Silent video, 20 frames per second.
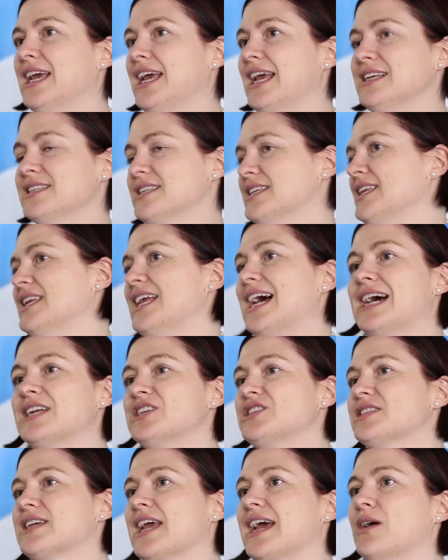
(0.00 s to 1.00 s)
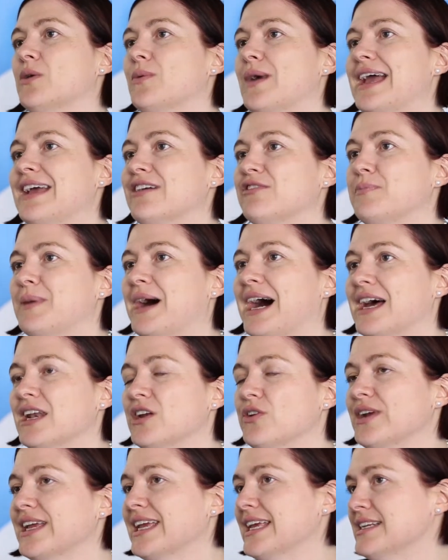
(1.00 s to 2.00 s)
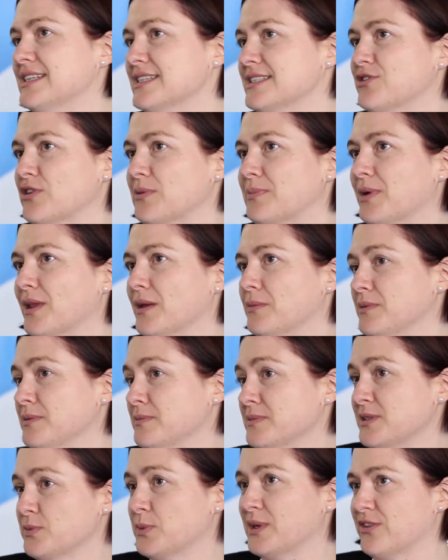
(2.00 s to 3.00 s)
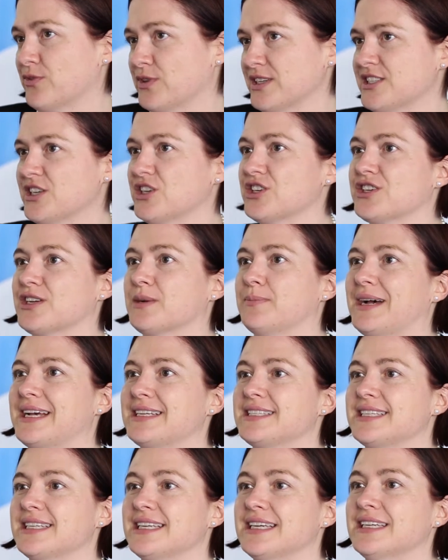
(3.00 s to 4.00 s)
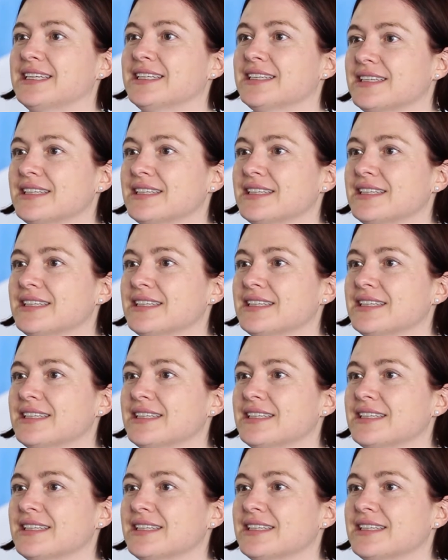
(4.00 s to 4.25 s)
is a large-scale way of partnering industry problems with research capacity.